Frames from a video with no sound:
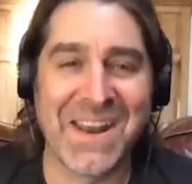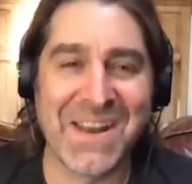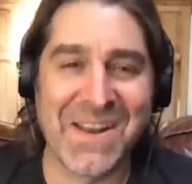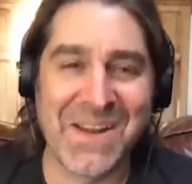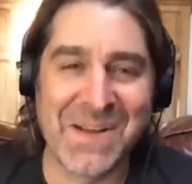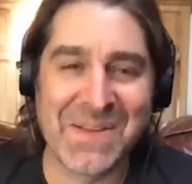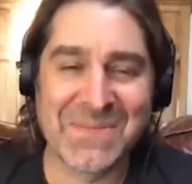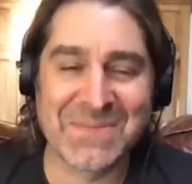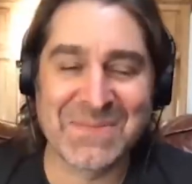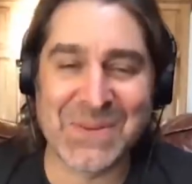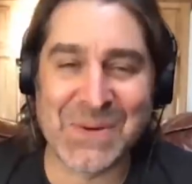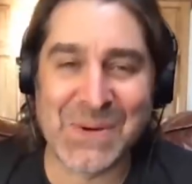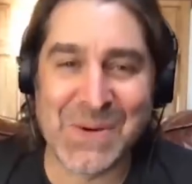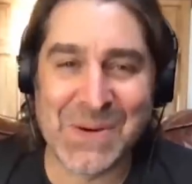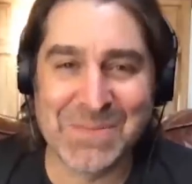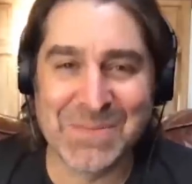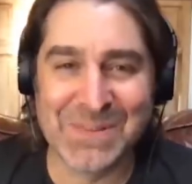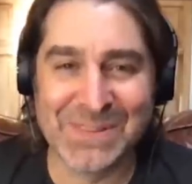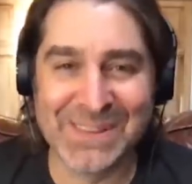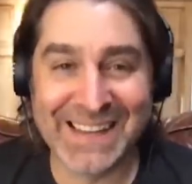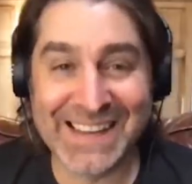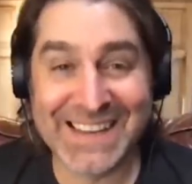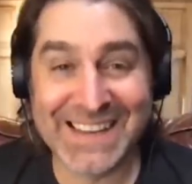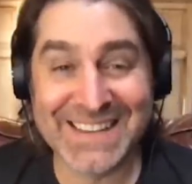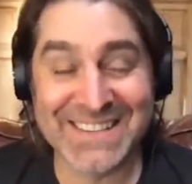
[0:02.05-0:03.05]
And I'm Tory
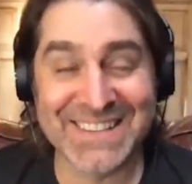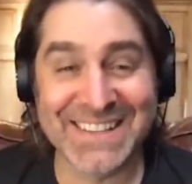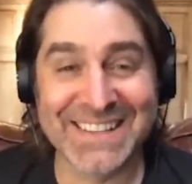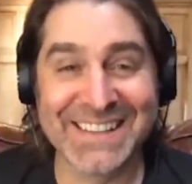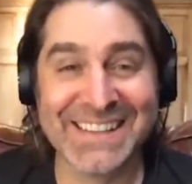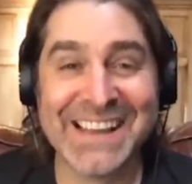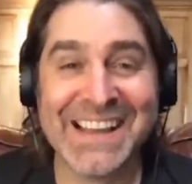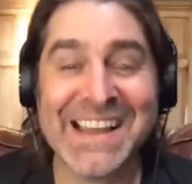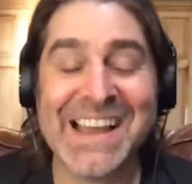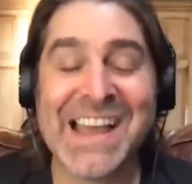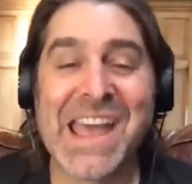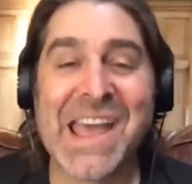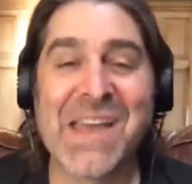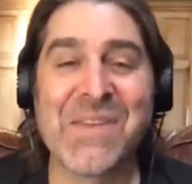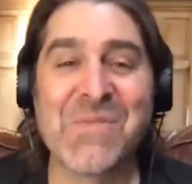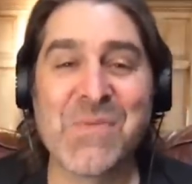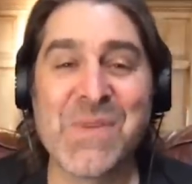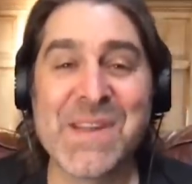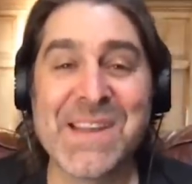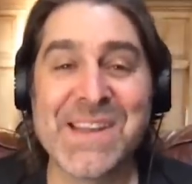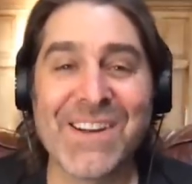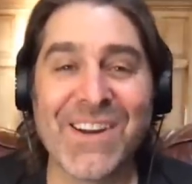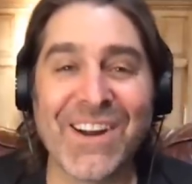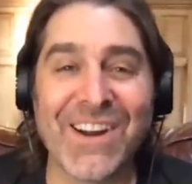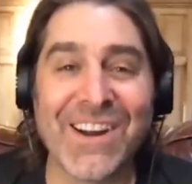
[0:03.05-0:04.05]
Belleci, and
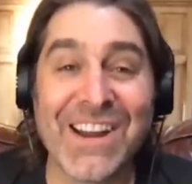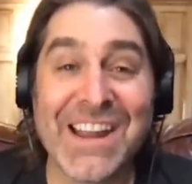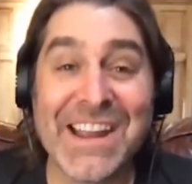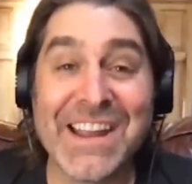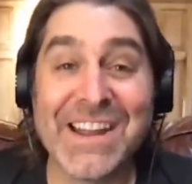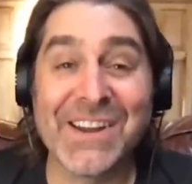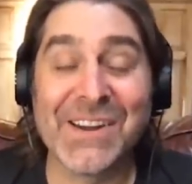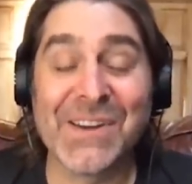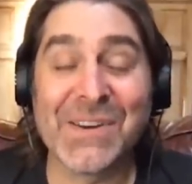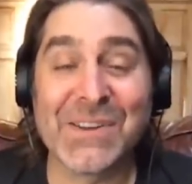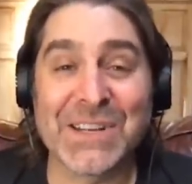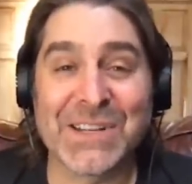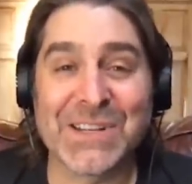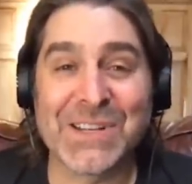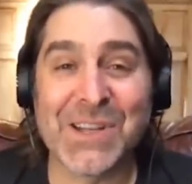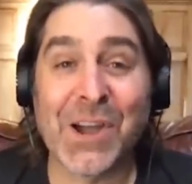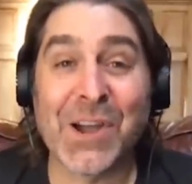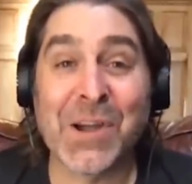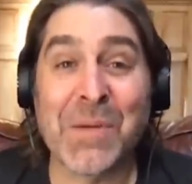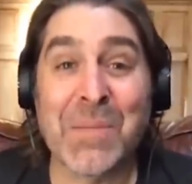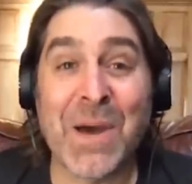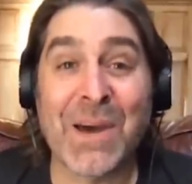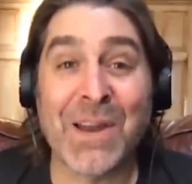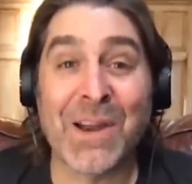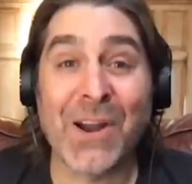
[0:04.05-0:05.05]
we are here to talk
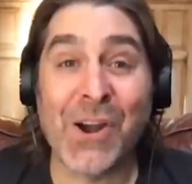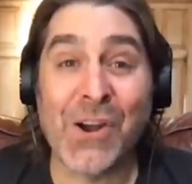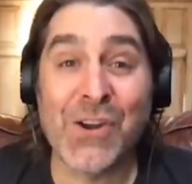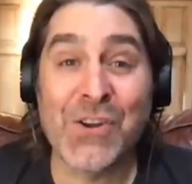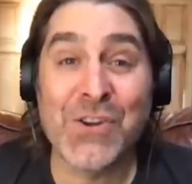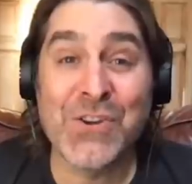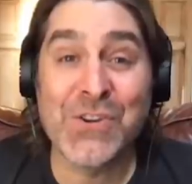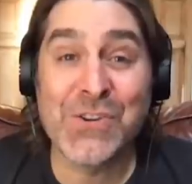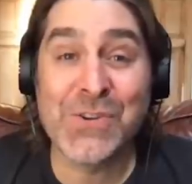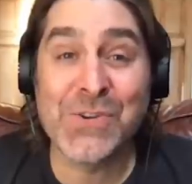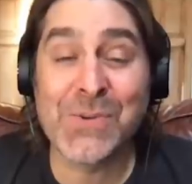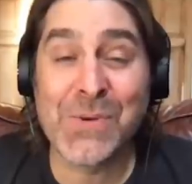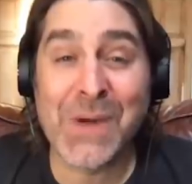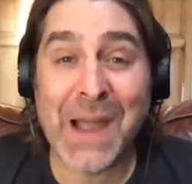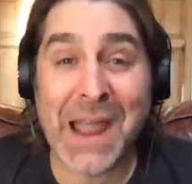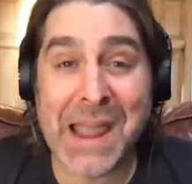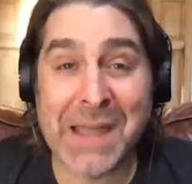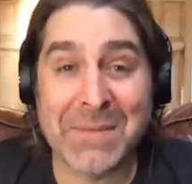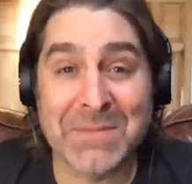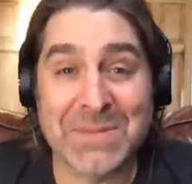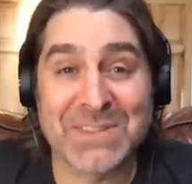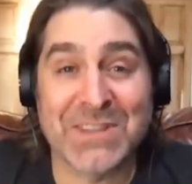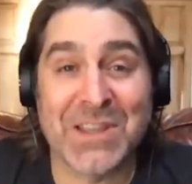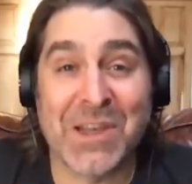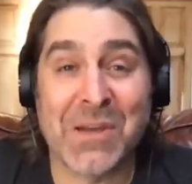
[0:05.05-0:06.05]
about our new
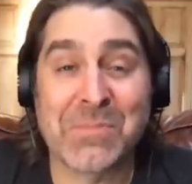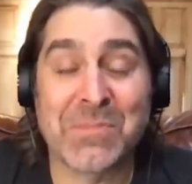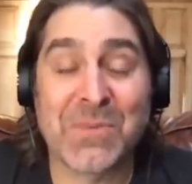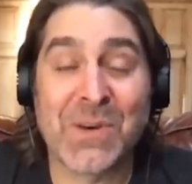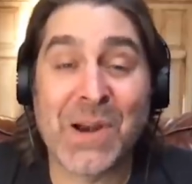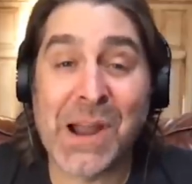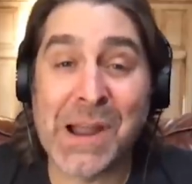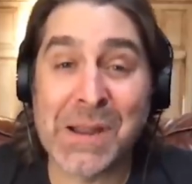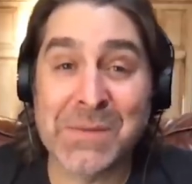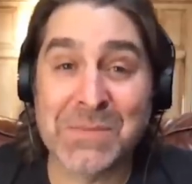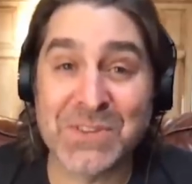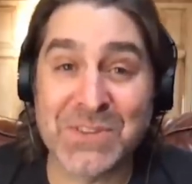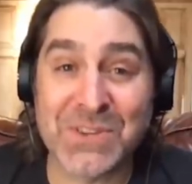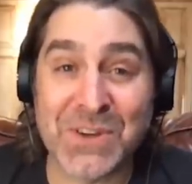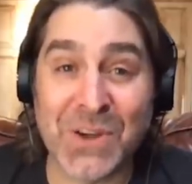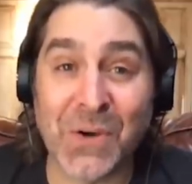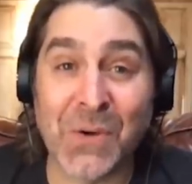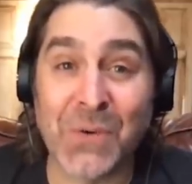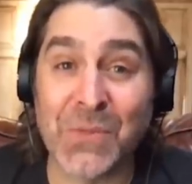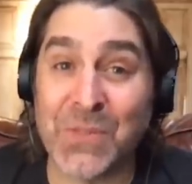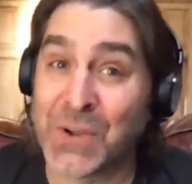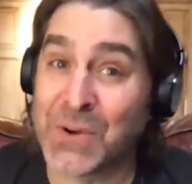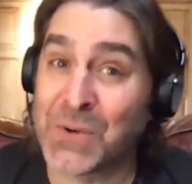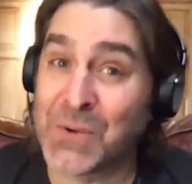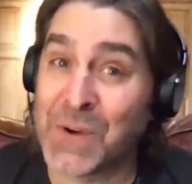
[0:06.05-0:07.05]
Amazon Prime
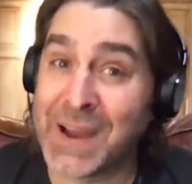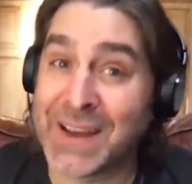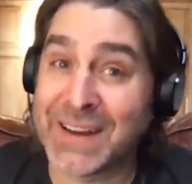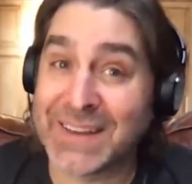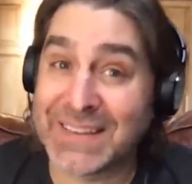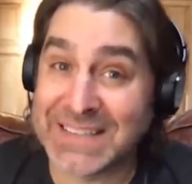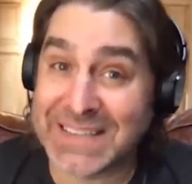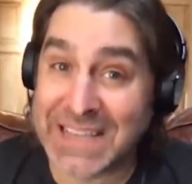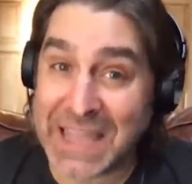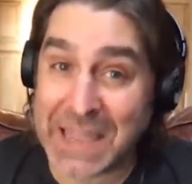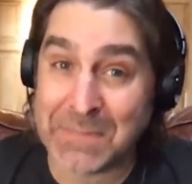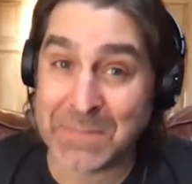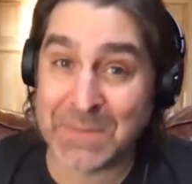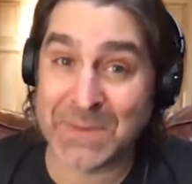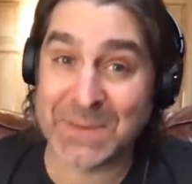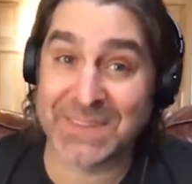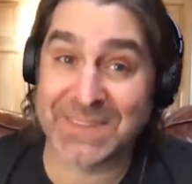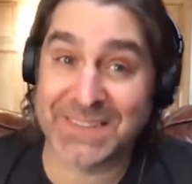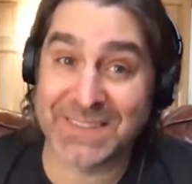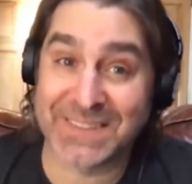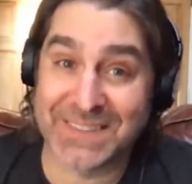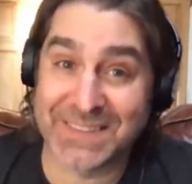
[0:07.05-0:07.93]
show, The Great Escapists.